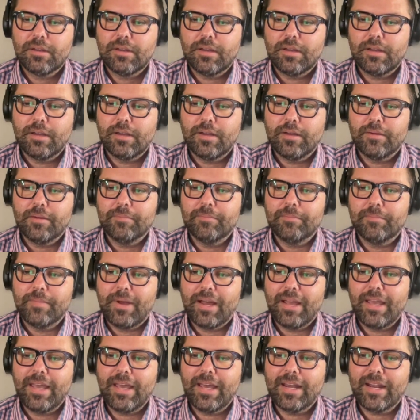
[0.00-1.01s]

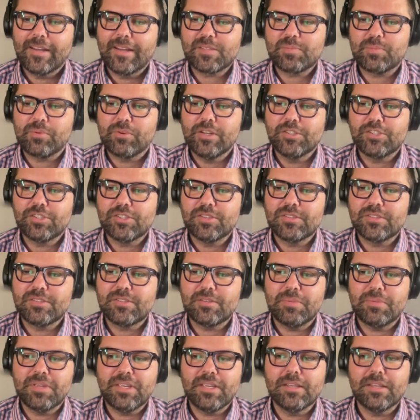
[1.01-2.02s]
I had aspirations
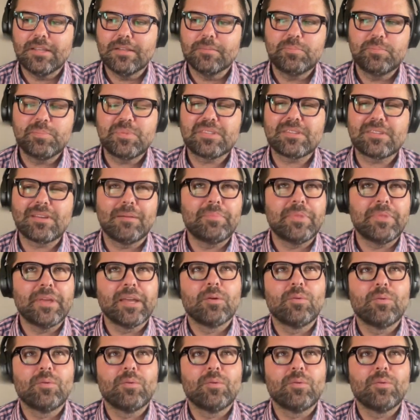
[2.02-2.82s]
to be something.